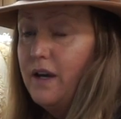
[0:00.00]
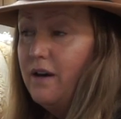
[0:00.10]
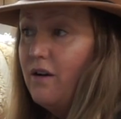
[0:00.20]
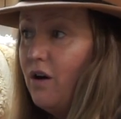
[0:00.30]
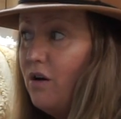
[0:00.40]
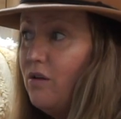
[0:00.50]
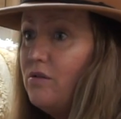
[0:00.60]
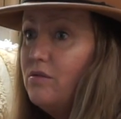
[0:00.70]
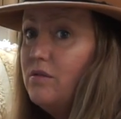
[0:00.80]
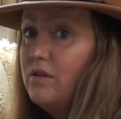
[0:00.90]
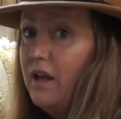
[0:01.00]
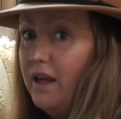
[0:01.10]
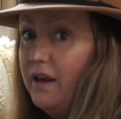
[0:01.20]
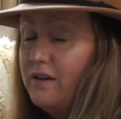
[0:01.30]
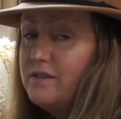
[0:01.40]
our whole
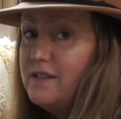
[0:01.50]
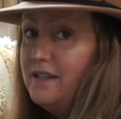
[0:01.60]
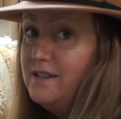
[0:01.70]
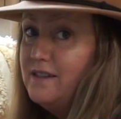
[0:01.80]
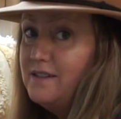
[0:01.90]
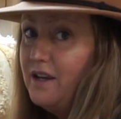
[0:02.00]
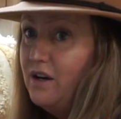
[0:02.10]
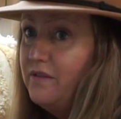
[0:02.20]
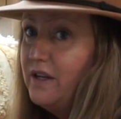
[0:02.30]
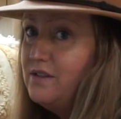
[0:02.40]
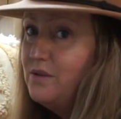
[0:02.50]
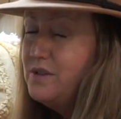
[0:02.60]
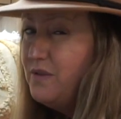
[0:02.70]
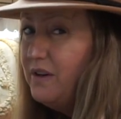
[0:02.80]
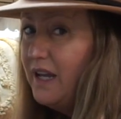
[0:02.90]
house into this caravan, so it
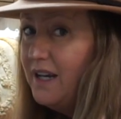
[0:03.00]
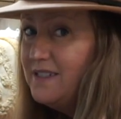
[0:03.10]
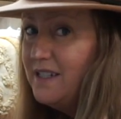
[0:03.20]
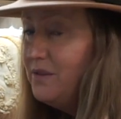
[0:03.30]
was very hard to get